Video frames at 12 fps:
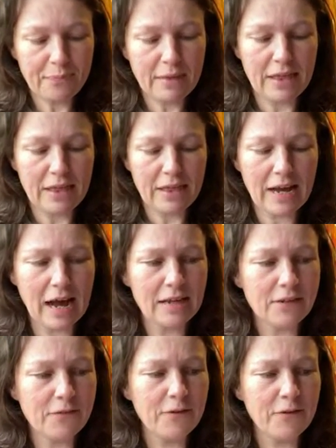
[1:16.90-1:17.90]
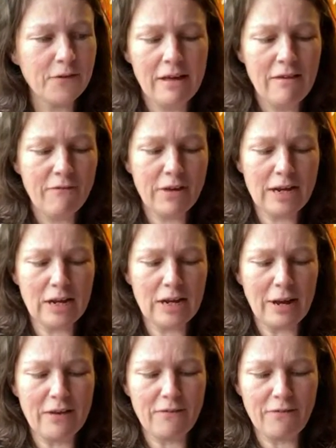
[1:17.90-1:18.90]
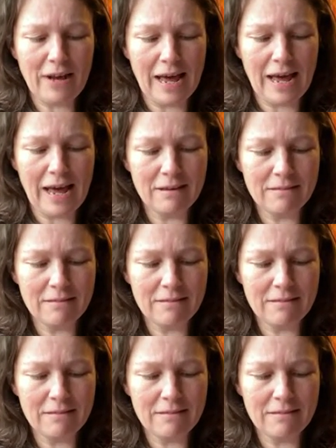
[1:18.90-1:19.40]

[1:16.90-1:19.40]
that kind of feeling quite flat,